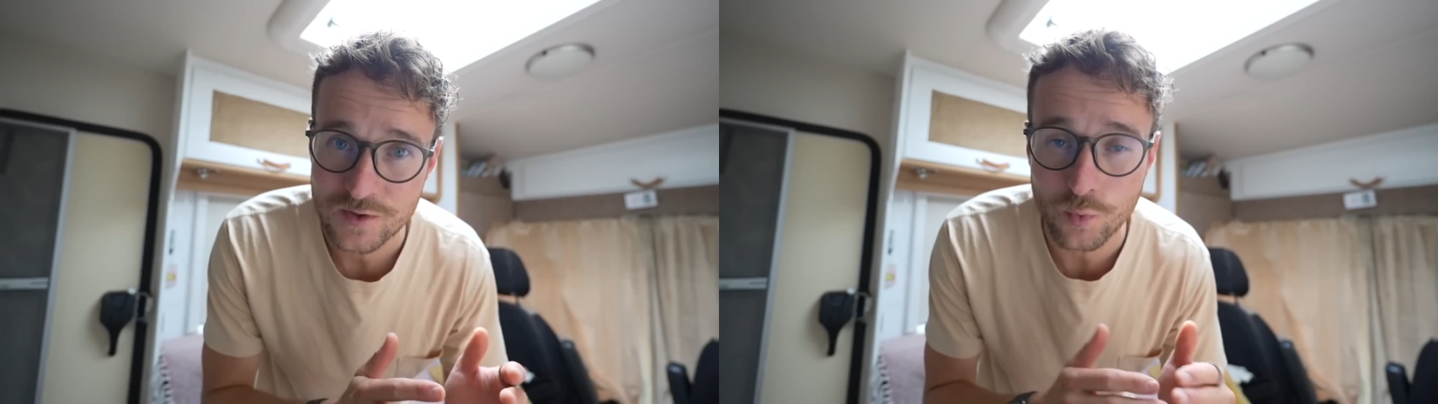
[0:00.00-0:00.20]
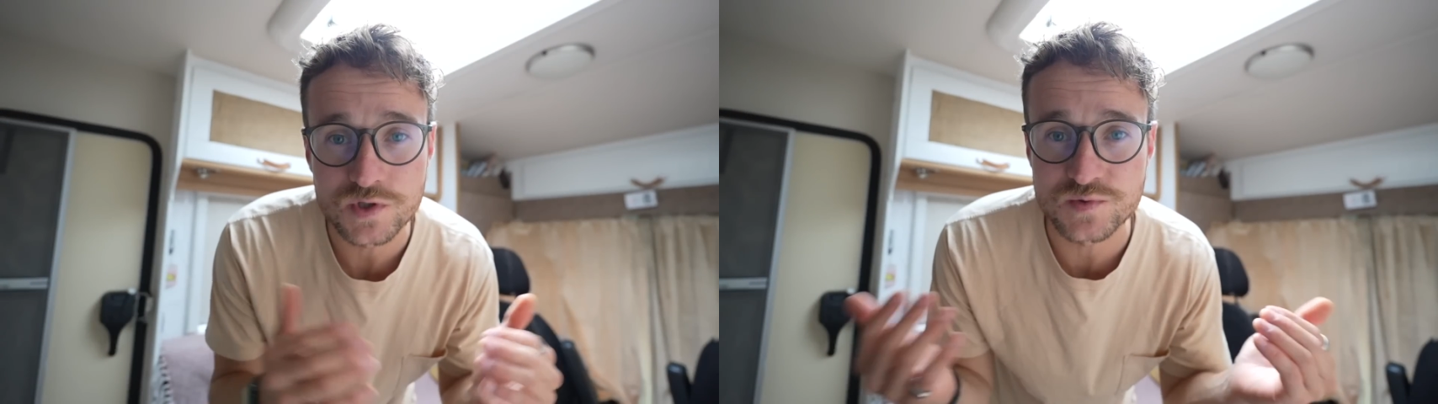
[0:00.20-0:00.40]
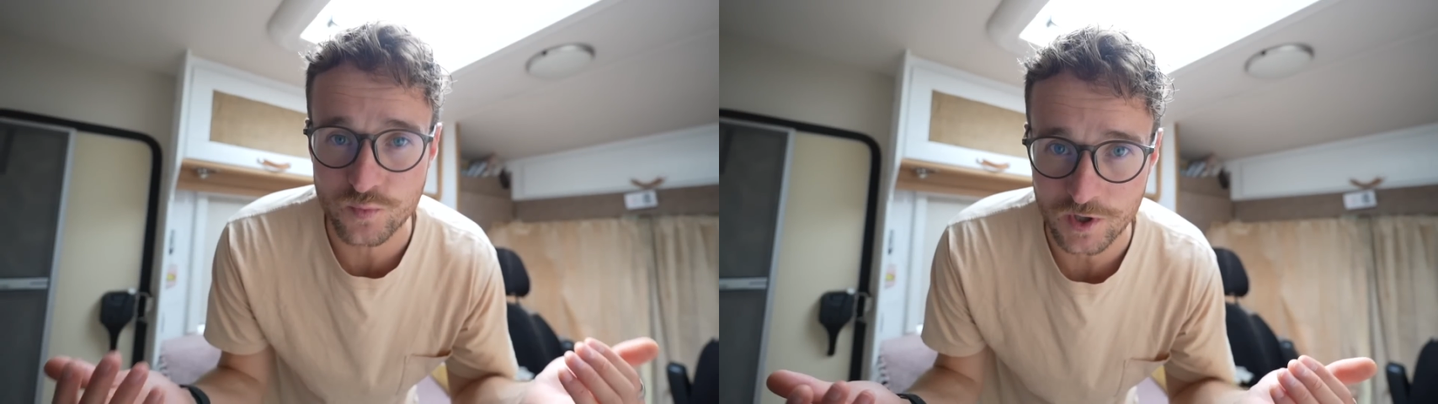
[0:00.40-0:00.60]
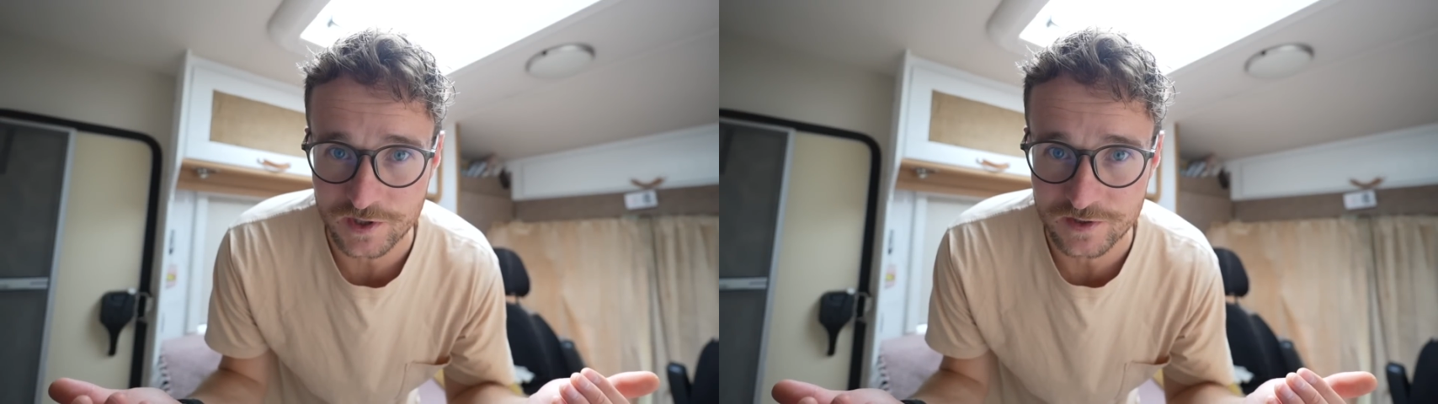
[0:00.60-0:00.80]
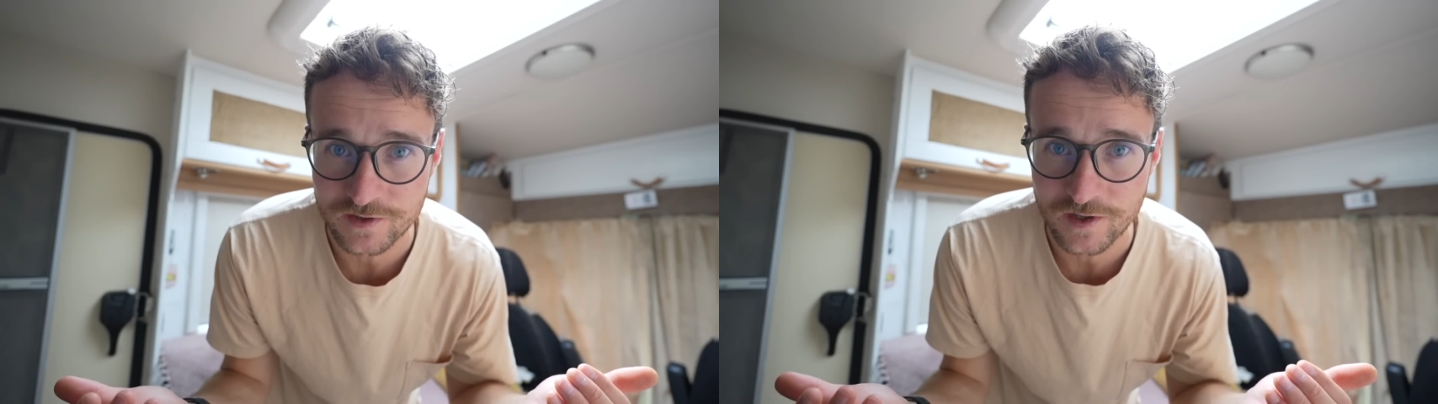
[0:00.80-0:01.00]
wasn't
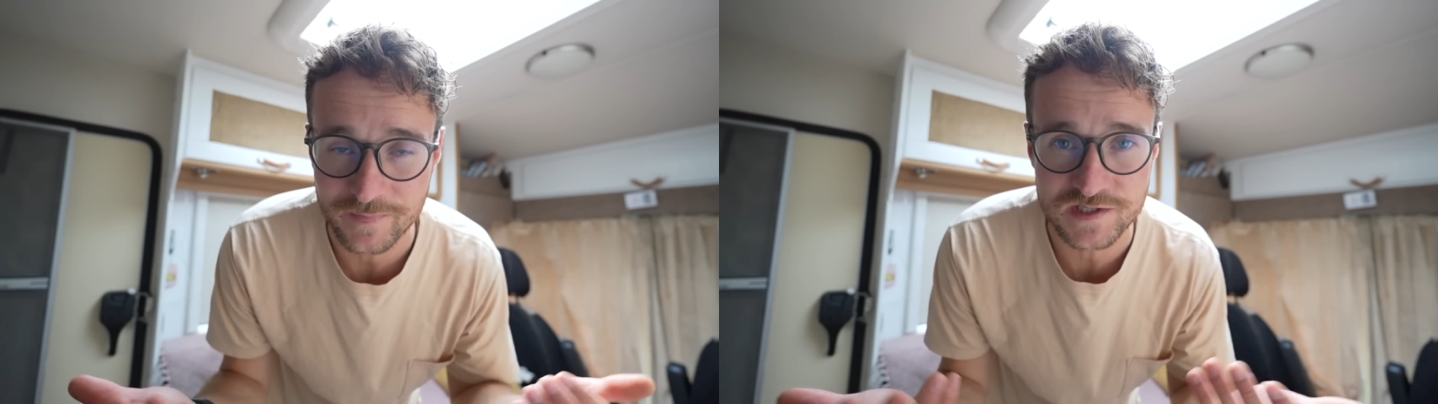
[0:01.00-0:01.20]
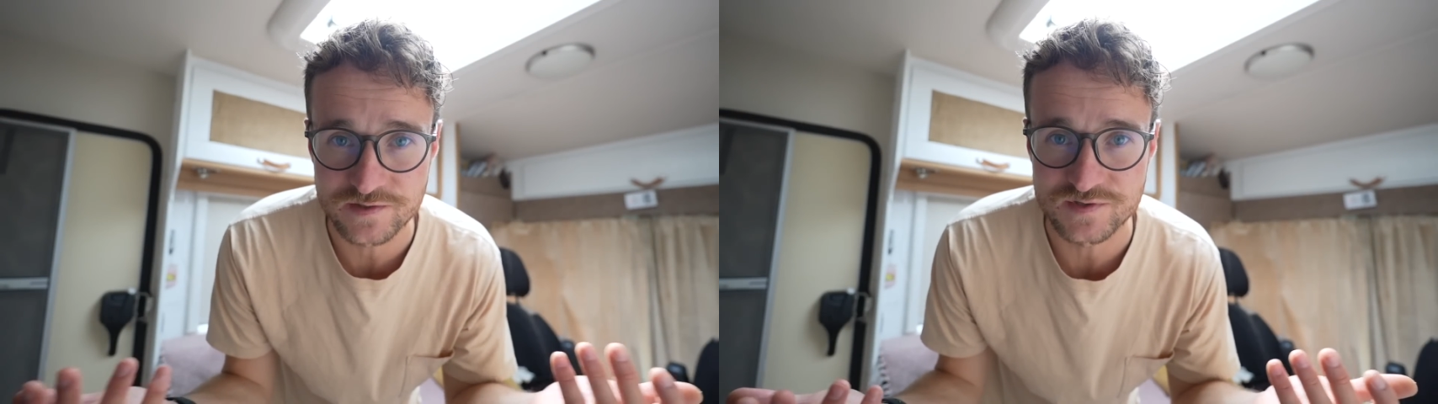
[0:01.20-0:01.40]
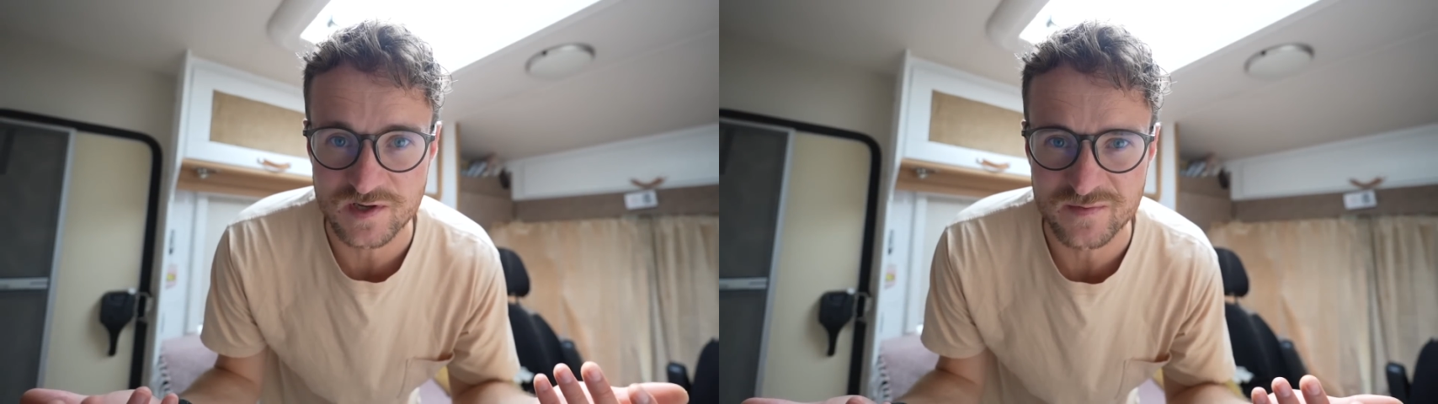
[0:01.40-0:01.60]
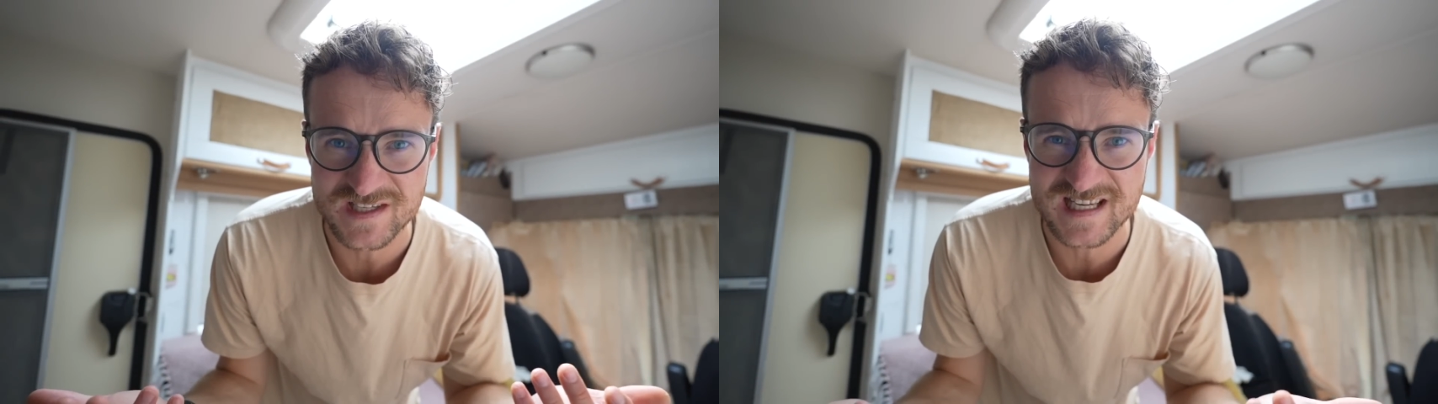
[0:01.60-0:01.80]
working. Our battery was down about